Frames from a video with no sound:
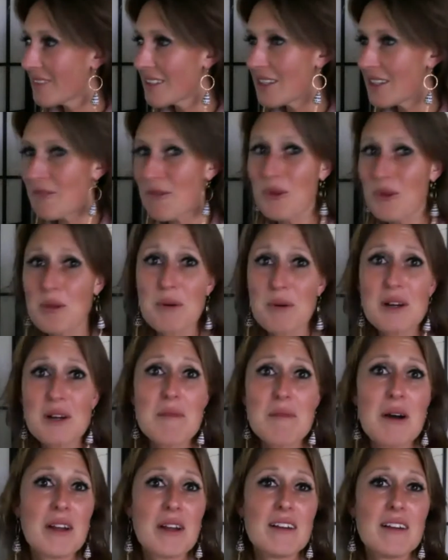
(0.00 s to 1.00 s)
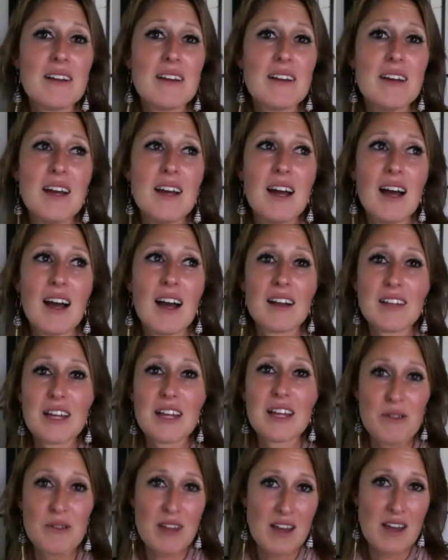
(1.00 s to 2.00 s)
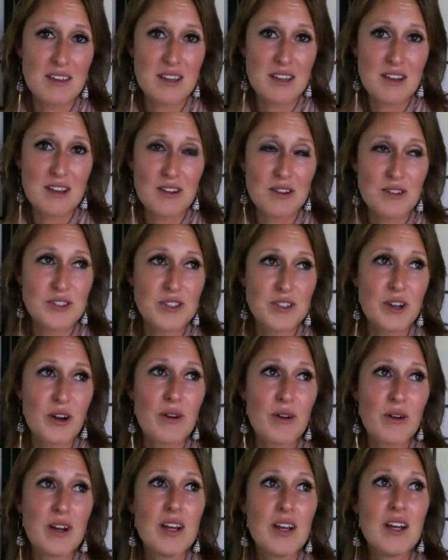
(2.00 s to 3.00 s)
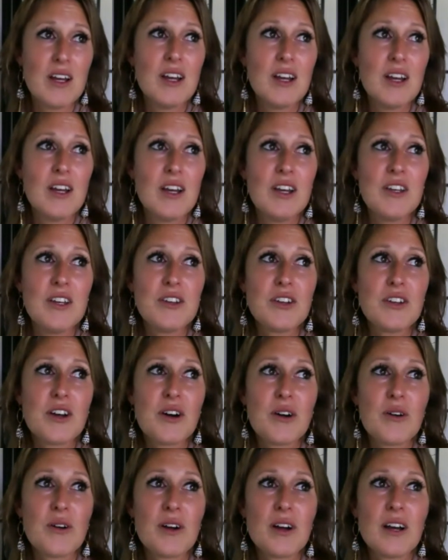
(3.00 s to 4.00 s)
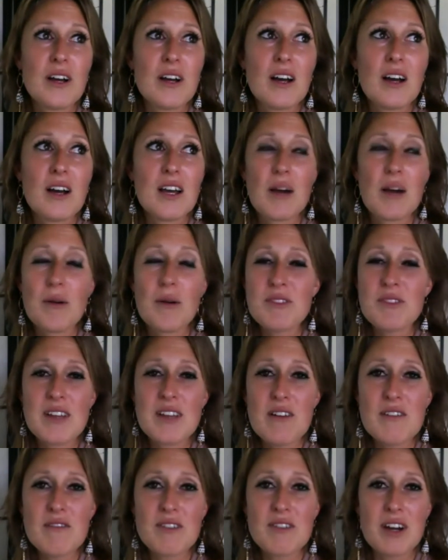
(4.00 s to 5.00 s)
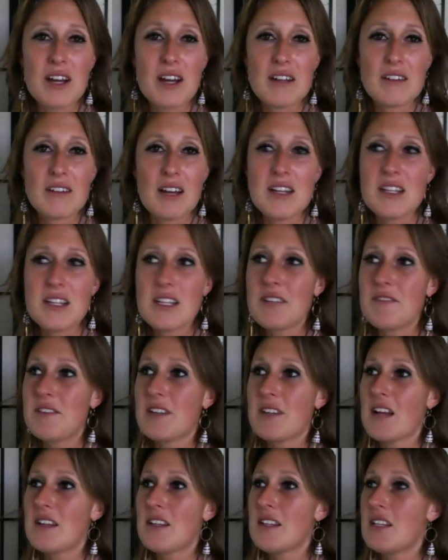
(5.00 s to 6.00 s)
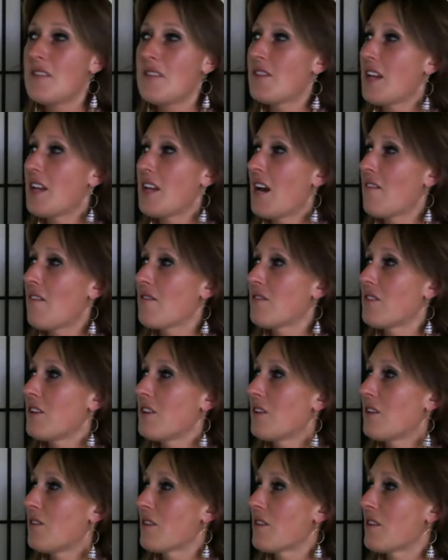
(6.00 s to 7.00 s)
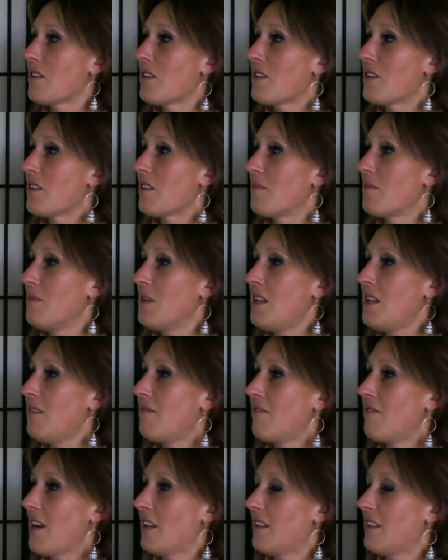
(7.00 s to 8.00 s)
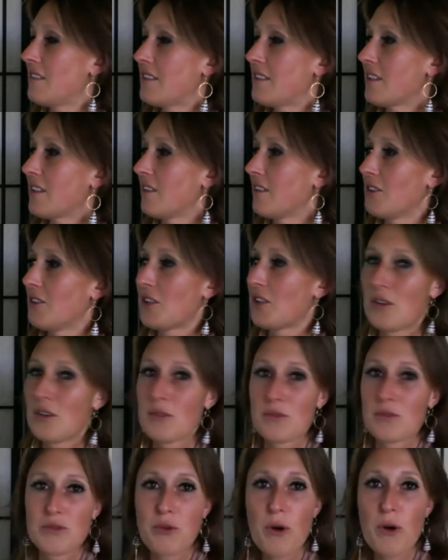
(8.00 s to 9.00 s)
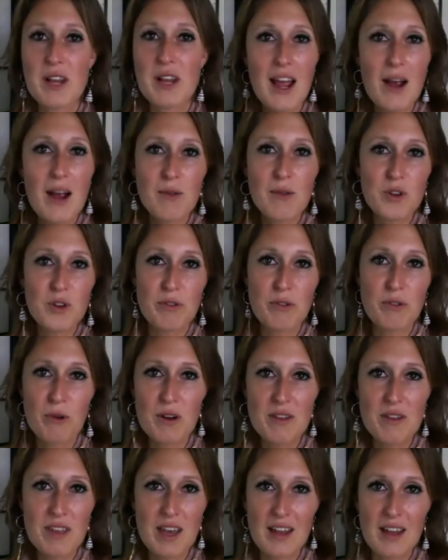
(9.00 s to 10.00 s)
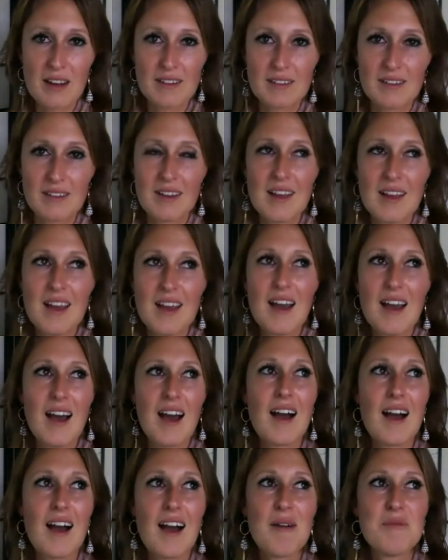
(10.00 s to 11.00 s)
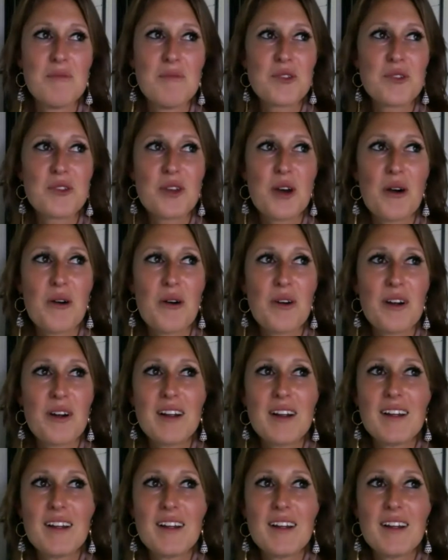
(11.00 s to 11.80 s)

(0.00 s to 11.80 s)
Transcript: wrote the book about it uh, later that year. So, you know, uh, I was terrified. I didn't even, I didn't even have, you know, the, the minivan until, you know, 48 hours before that. Um, so,